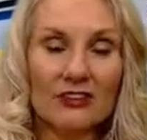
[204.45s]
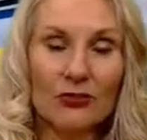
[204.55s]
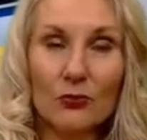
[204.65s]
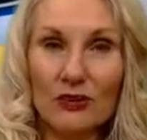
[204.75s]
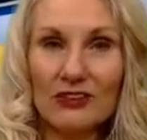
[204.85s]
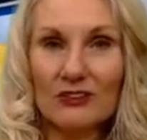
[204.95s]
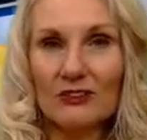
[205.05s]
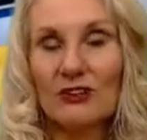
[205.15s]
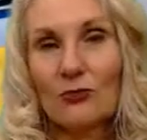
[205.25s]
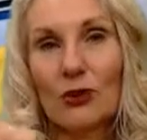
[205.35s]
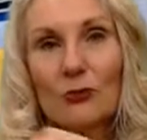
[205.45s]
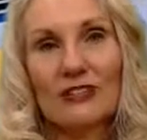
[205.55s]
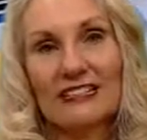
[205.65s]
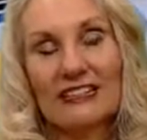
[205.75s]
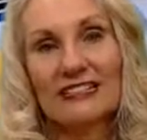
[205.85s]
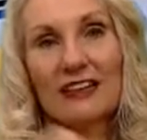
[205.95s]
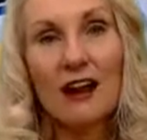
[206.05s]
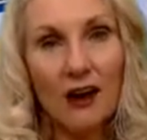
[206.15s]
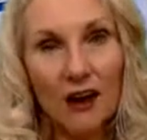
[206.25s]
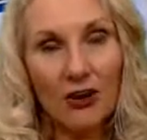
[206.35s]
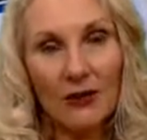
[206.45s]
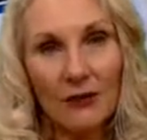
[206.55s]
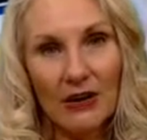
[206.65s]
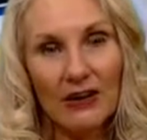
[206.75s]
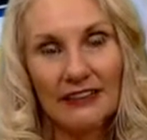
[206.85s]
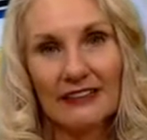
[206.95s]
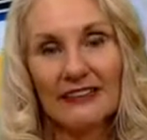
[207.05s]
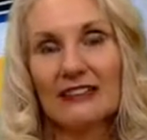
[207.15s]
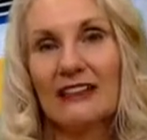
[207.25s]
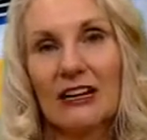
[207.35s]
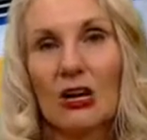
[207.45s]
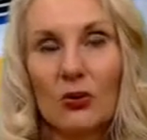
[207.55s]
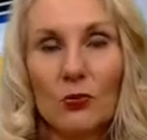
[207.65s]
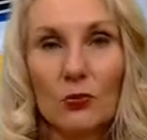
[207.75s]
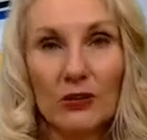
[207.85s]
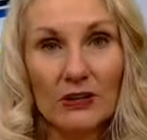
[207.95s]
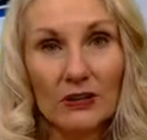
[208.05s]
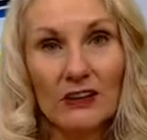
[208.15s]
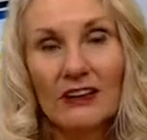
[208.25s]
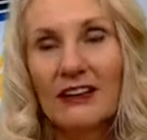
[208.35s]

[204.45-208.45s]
the wheel represents our minds and our will.